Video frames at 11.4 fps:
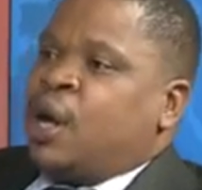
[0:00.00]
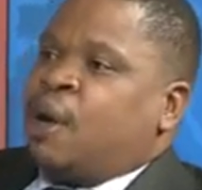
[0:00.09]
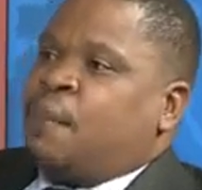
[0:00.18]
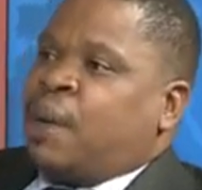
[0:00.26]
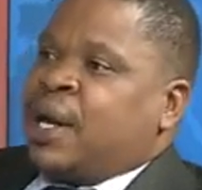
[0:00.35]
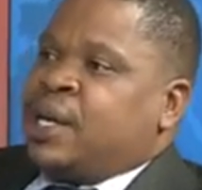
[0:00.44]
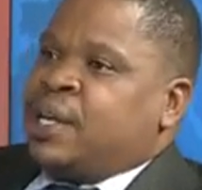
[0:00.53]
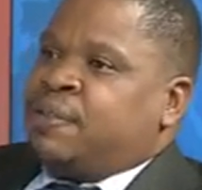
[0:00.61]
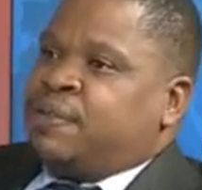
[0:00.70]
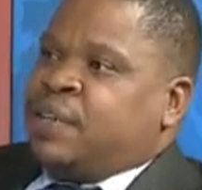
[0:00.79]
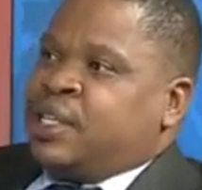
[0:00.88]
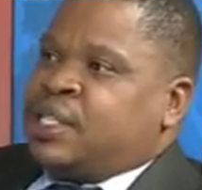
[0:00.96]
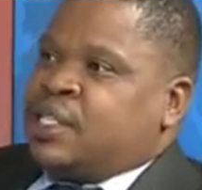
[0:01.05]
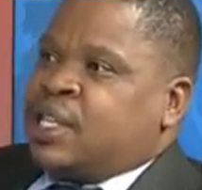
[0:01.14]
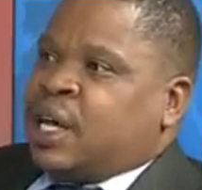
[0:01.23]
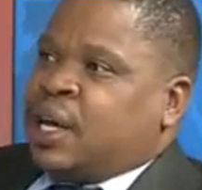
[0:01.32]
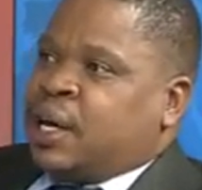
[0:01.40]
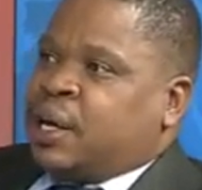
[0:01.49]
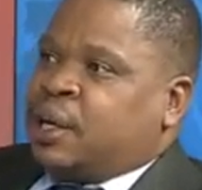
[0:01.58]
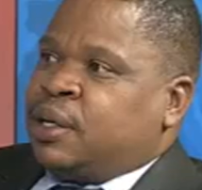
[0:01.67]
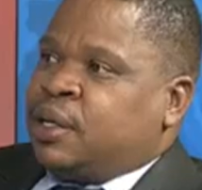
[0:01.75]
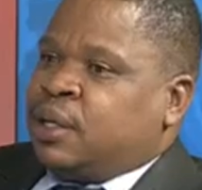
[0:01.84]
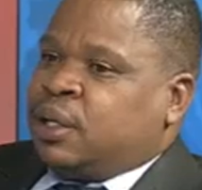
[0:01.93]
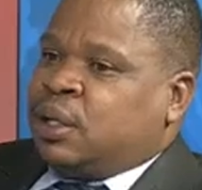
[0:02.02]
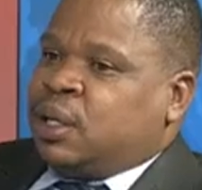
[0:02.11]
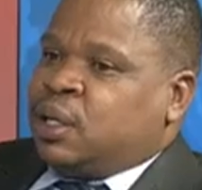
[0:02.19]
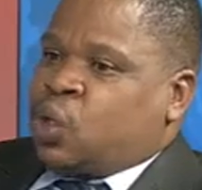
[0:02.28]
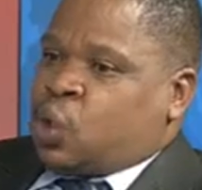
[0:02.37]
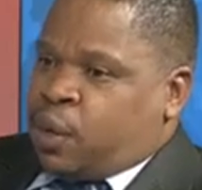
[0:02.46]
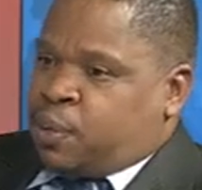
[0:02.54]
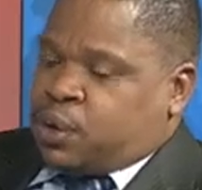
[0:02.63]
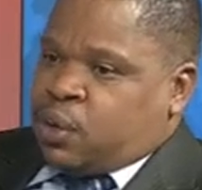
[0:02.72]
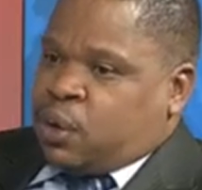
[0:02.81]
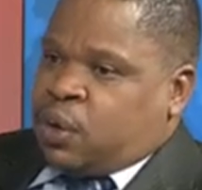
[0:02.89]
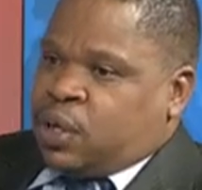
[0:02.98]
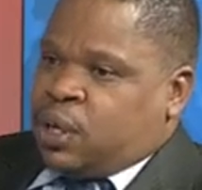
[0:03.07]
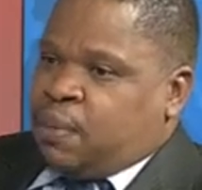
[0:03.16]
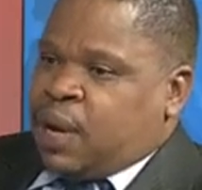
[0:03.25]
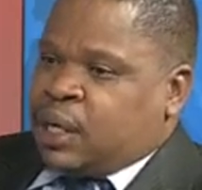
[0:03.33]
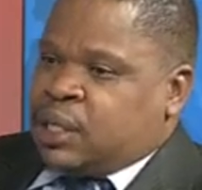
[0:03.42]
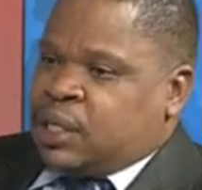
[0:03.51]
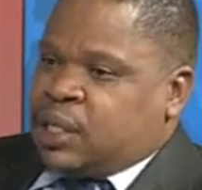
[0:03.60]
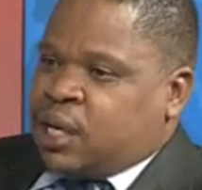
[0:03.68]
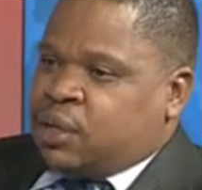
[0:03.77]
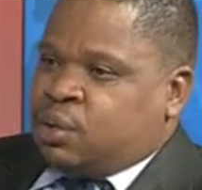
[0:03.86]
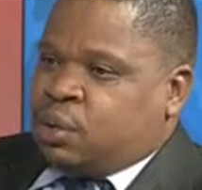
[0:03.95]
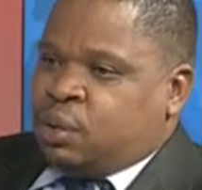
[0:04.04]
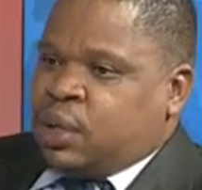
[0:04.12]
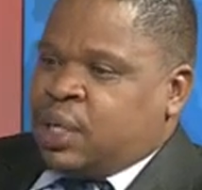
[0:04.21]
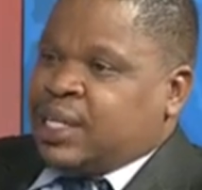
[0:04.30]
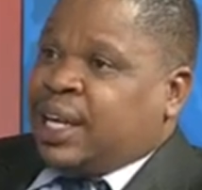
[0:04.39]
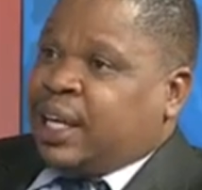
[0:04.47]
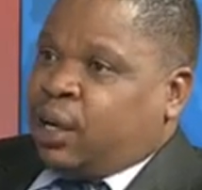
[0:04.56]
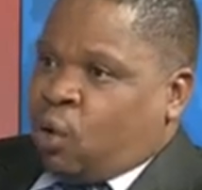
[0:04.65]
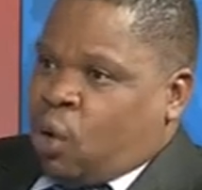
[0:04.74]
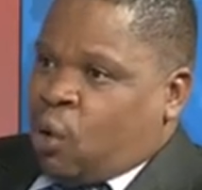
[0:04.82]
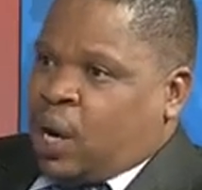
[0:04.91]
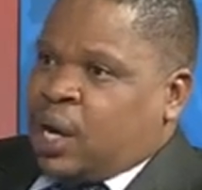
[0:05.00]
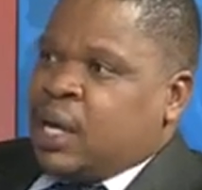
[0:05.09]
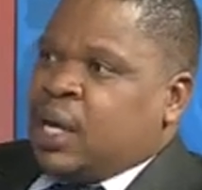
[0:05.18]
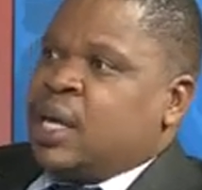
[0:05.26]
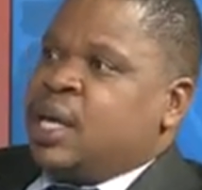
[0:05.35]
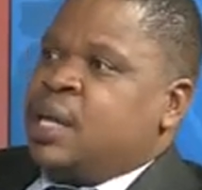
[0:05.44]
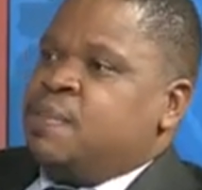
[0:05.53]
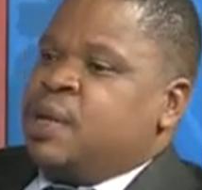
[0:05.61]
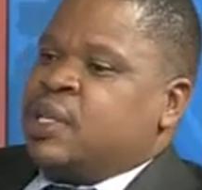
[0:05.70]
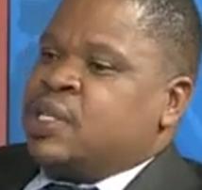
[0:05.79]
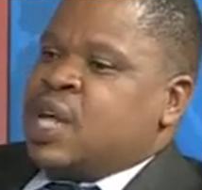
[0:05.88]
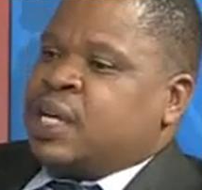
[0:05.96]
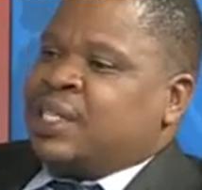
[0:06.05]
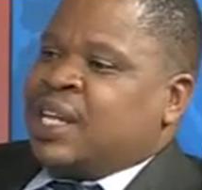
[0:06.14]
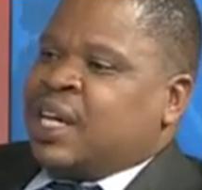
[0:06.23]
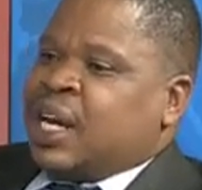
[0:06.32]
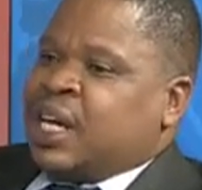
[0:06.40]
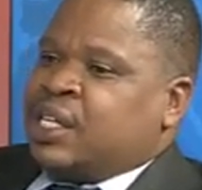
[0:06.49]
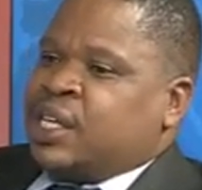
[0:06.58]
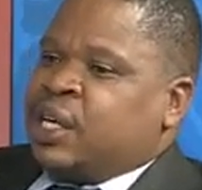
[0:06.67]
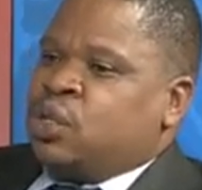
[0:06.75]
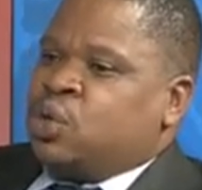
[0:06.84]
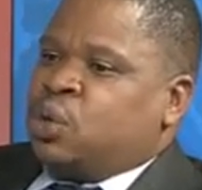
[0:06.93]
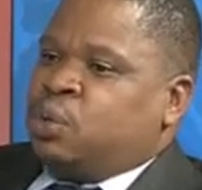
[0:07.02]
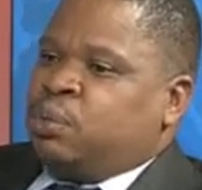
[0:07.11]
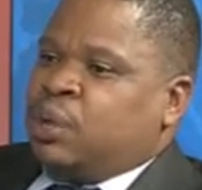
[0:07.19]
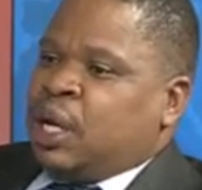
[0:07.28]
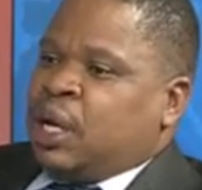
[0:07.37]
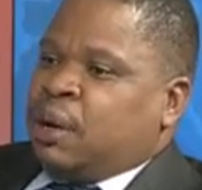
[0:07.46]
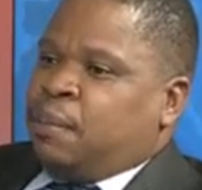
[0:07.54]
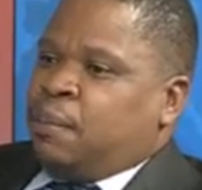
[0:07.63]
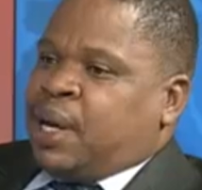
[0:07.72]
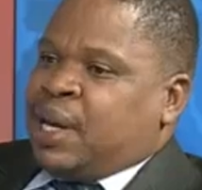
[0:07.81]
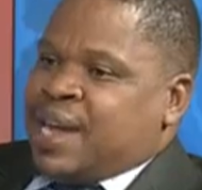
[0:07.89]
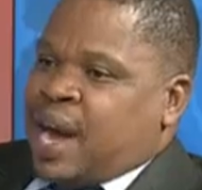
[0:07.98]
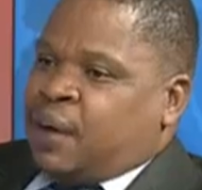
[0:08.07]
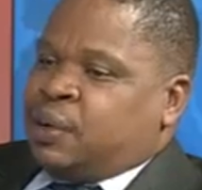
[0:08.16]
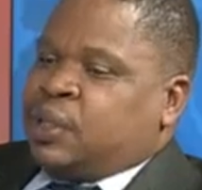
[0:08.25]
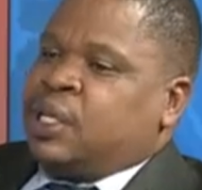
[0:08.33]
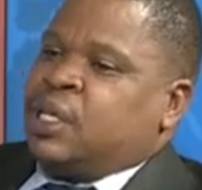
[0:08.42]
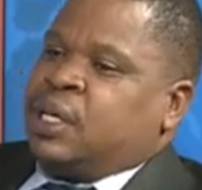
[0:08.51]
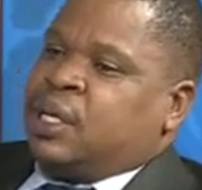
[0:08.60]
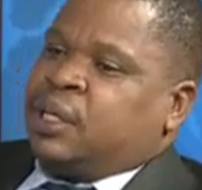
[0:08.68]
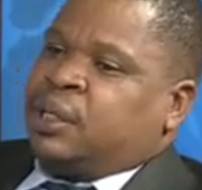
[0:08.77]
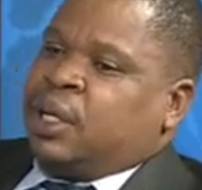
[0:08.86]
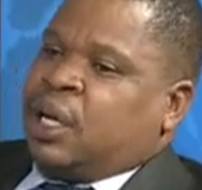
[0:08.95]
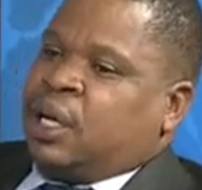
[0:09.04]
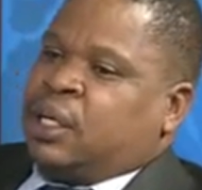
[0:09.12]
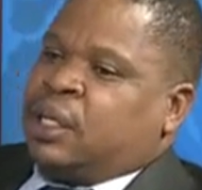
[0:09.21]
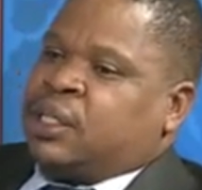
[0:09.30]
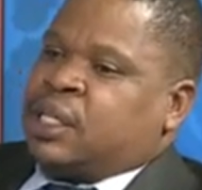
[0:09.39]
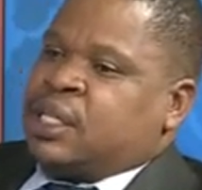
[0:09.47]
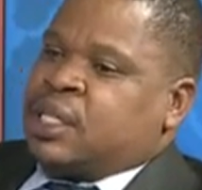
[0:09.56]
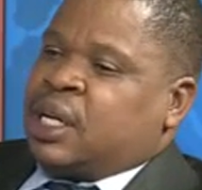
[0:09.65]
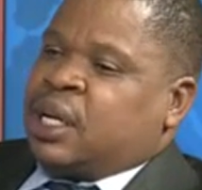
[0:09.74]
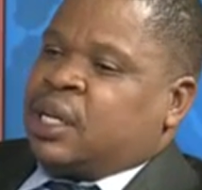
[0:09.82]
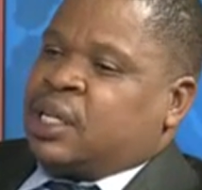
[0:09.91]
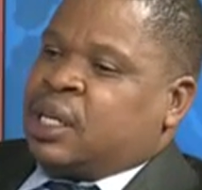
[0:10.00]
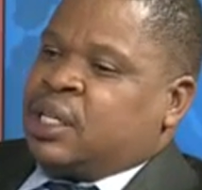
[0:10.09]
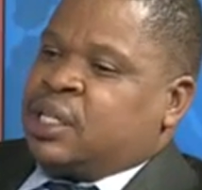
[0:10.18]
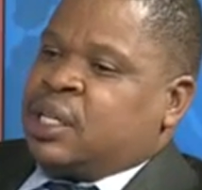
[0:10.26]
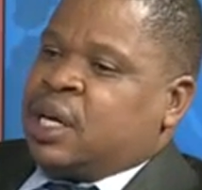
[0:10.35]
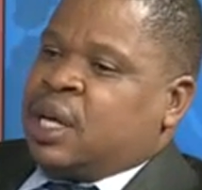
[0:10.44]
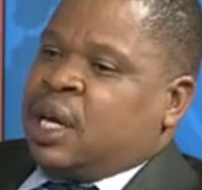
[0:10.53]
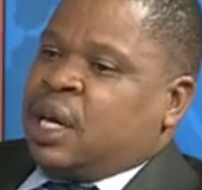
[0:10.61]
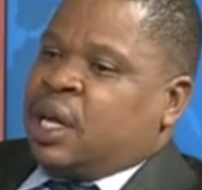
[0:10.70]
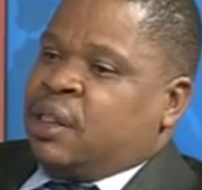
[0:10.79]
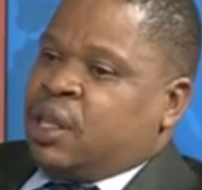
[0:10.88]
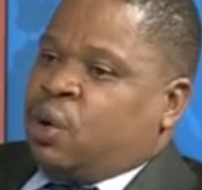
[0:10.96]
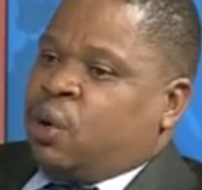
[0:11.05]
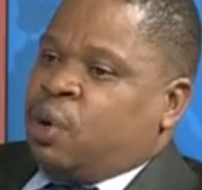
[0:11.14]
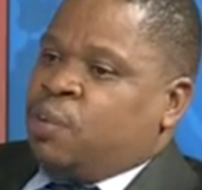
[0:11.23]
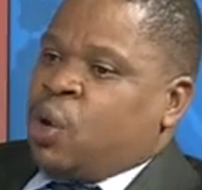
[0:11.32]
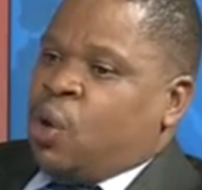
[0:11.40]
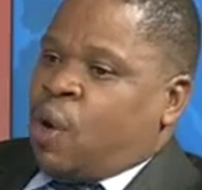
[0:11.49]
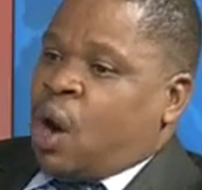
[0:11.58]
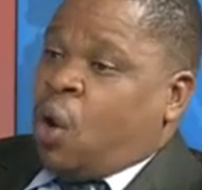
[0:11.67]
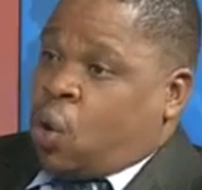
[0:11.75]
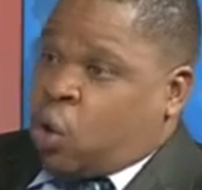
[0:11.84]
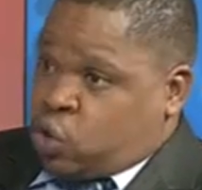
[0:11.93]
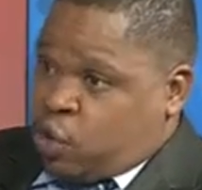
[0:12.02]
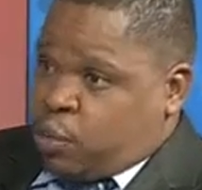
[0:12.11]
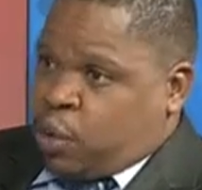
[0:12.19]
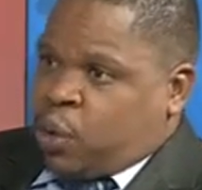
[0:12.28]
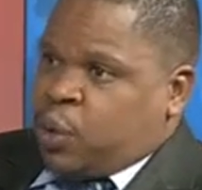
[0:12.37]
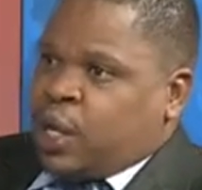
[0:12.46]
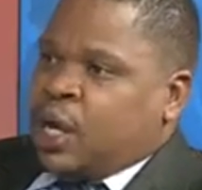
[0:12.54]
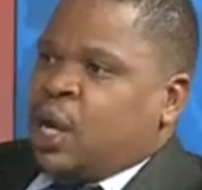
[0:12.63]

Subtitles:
But if it drops or the bank decide to take it lower, it means that they are trying to bring down the interest rates and the economy lower, or cost of borrowing,